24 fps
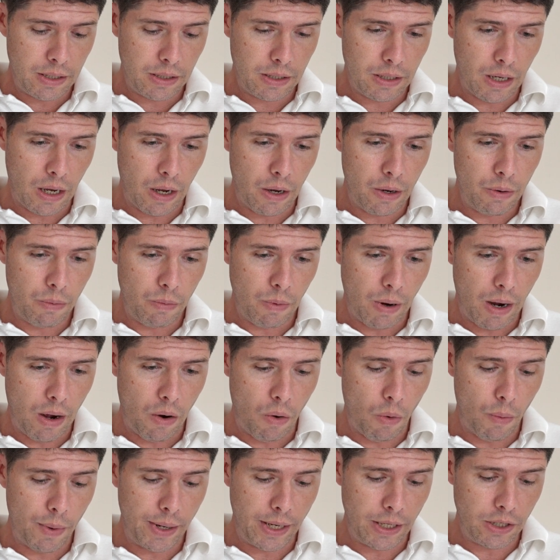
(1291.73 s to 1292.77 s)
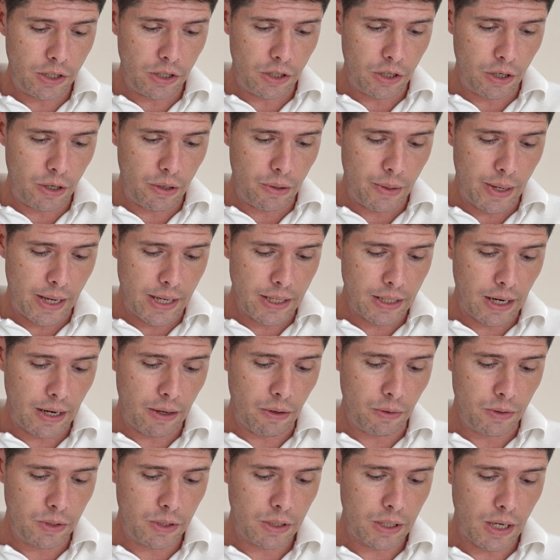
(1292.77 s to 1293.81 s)
So all we need to do is
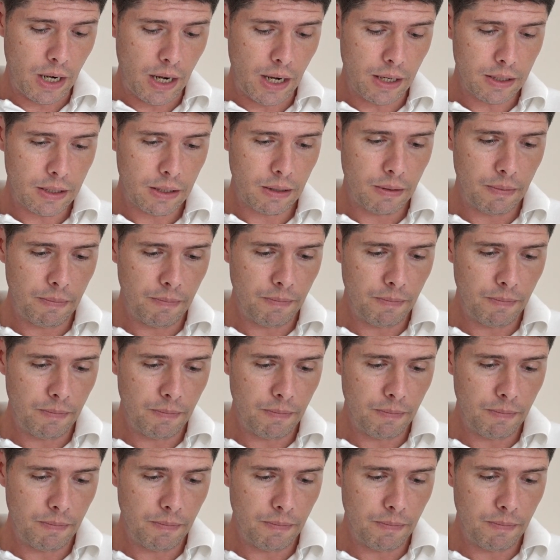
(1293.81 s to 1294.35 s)
click on Start.